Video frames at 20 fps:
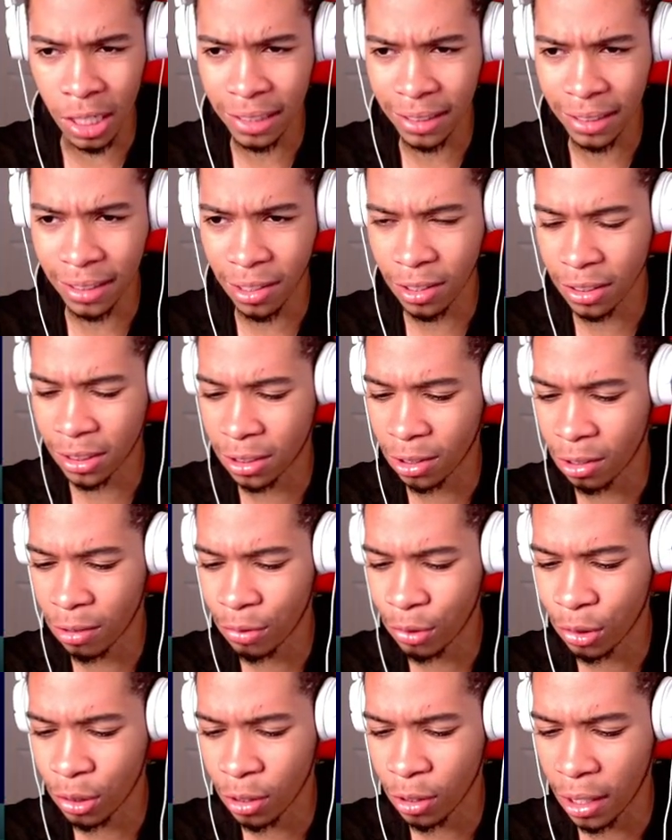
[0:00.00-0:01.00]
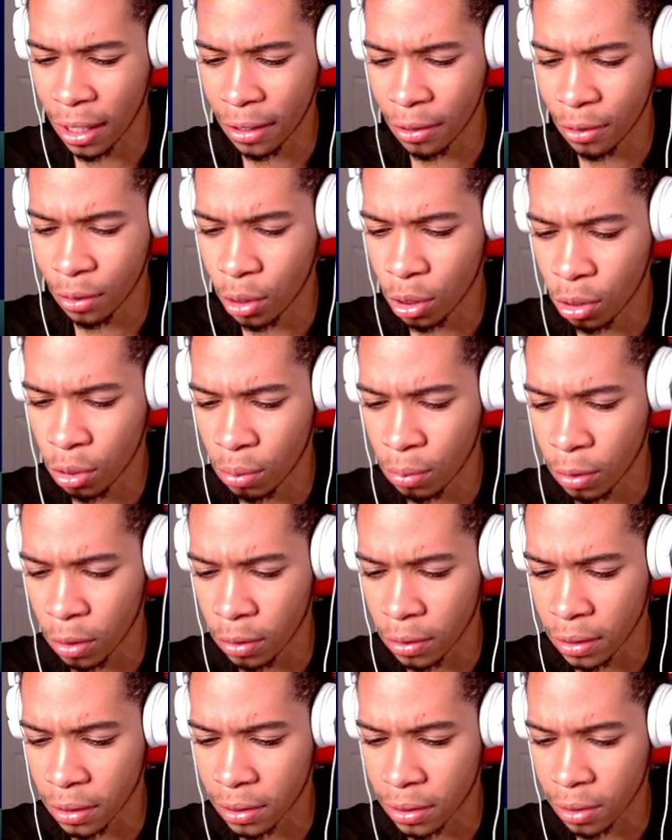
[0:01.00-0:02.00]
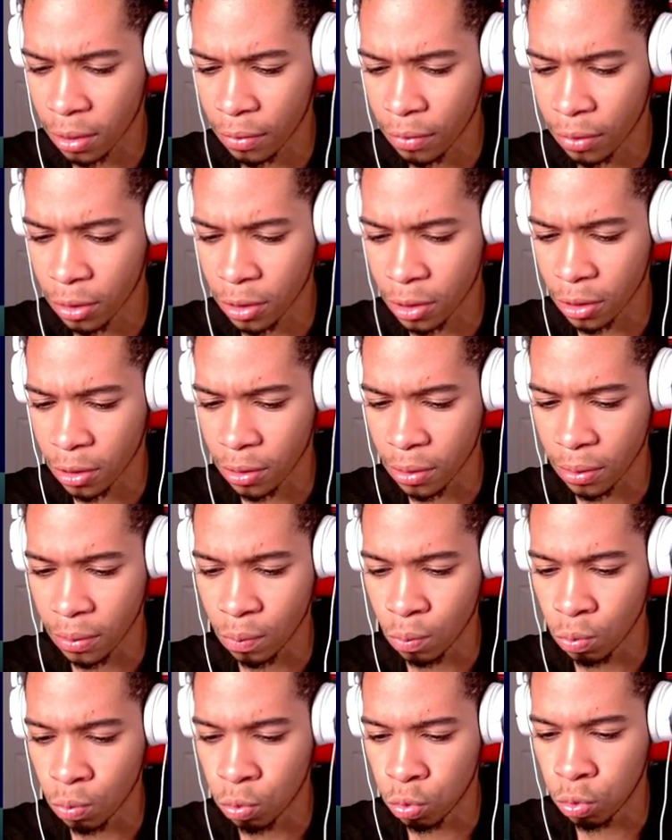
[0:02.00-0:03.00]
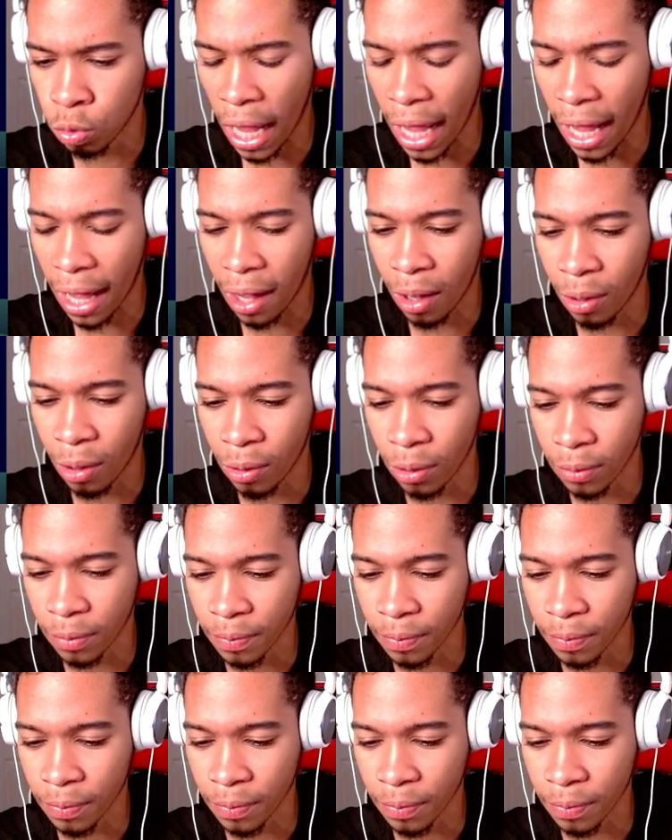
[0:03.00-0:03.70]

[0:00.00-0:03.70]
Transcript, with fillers: Stars server, though? I don't know, bro. The servers are... Wow.